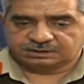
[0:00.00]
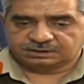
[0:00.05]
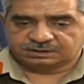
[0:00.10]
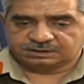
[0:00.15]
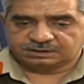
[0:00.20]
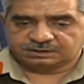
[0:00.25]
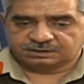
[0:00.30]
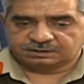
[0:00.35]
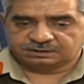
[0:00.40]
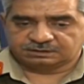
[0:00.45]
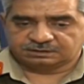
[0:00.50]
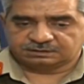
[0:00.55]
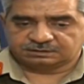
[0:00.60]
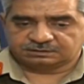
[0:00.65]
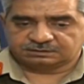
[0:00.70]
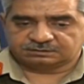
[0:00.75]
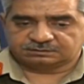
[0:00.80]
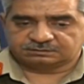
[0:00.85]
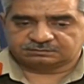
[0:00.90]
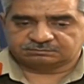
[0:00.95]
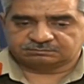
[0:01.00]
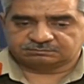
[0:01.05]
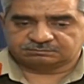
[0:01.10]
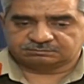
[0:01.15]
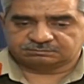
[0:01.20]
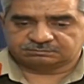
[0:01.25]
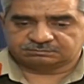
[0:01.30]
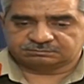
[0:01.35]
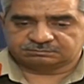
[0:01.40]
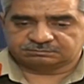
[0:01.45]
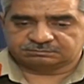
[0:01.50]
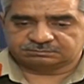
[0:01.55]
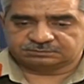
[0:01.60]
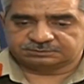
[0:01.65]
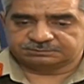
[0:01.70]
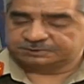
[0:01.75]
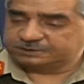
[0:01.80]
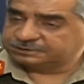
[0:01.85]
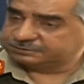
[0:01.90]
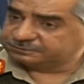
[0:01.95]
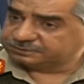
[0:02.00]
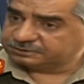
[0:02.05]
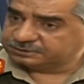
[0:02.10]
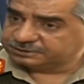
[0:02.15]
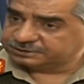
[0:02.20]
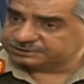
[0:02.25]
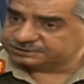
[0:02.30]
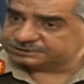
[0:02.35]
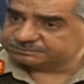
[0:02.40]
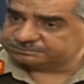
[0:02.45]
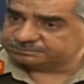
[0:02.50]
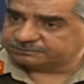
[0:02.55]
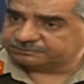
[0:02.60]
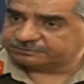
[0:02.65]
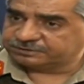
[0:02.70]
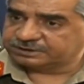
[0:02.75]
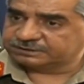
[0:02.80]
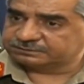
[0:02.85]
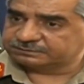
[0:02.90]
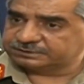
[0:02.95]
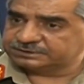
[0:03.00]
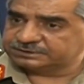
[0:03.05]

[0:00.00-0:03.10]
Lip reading: the military leadership of